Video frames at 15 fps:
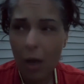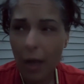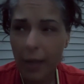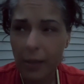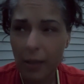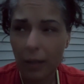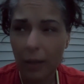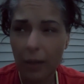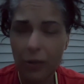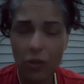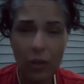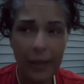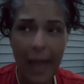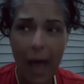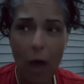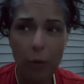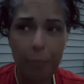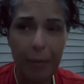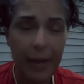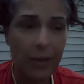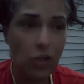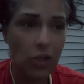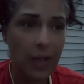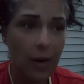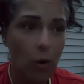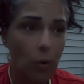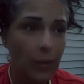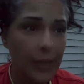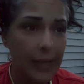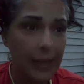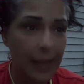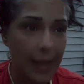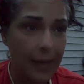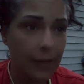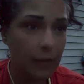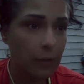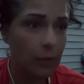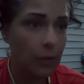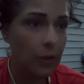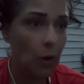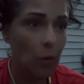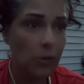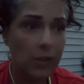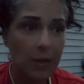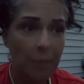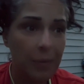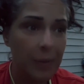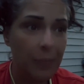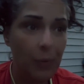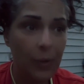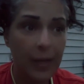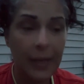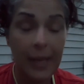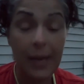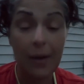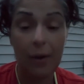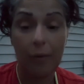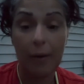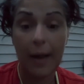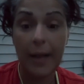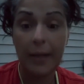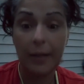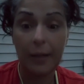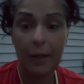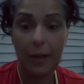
it's a loud pitch that only like, you know, some people can hear, right?